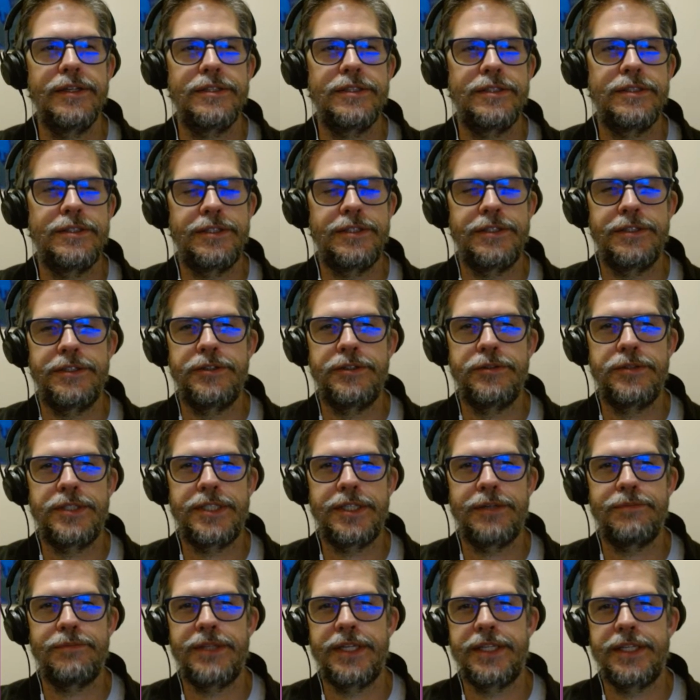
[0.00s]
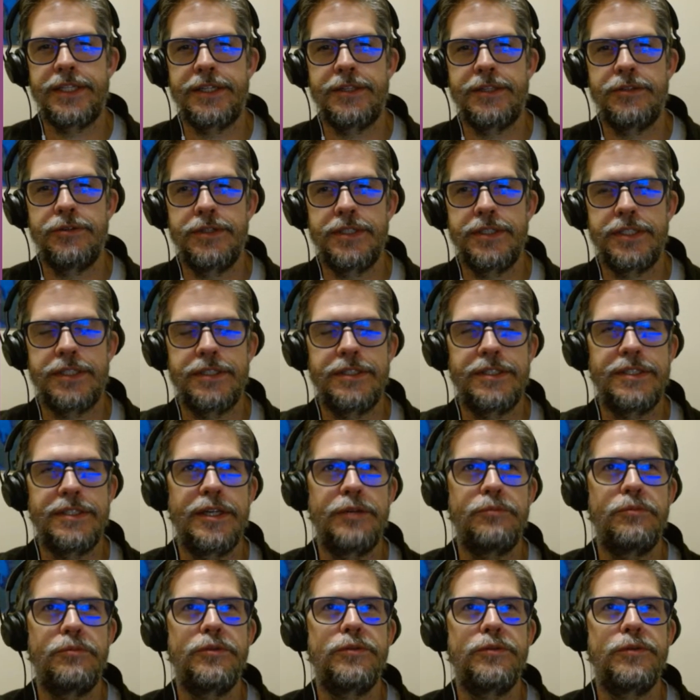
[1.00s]
to use something that Lewis has
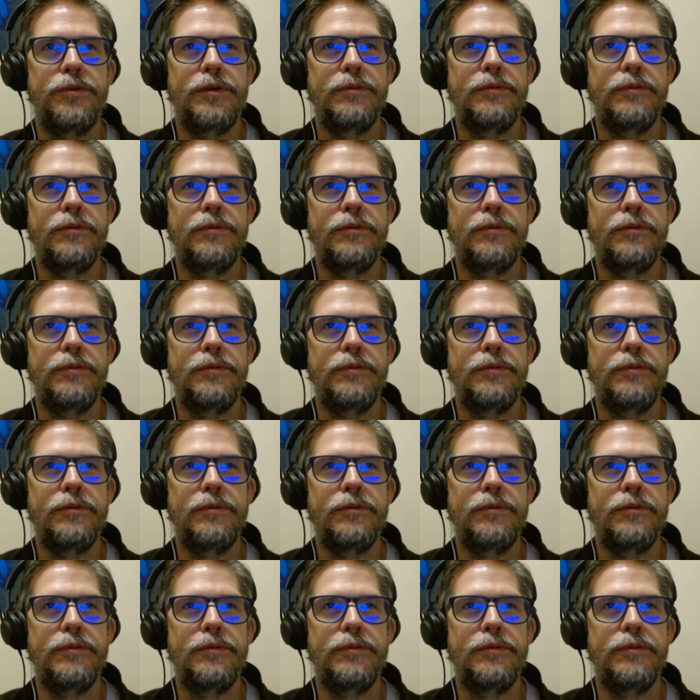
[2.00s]
said before,